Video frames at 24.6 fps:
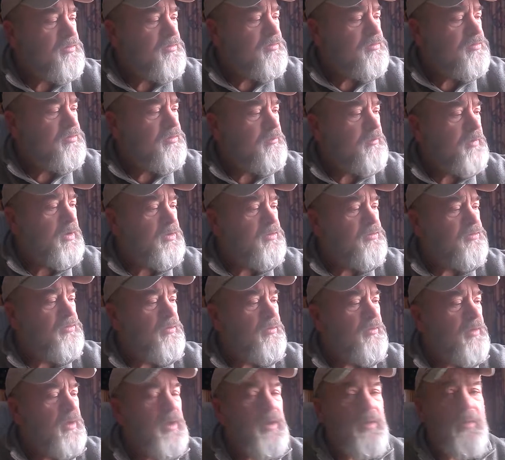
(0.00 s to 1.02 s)
to make sure I
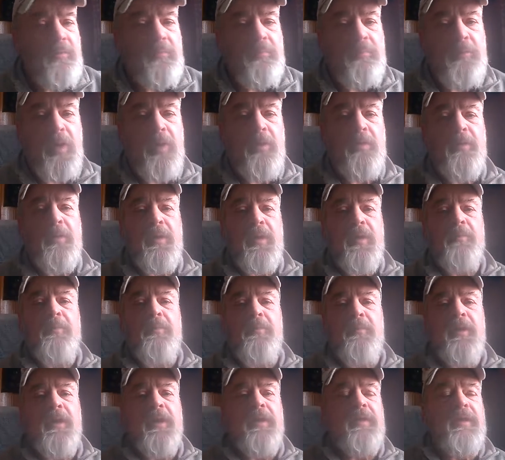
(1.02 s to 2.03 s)
don't blow it up or
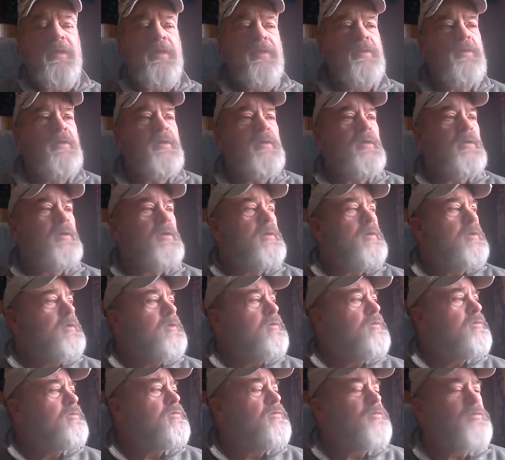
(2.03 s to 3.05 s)
anything.
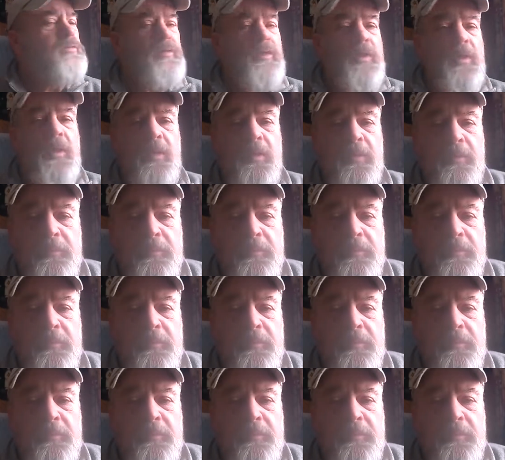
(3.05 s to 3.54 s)
So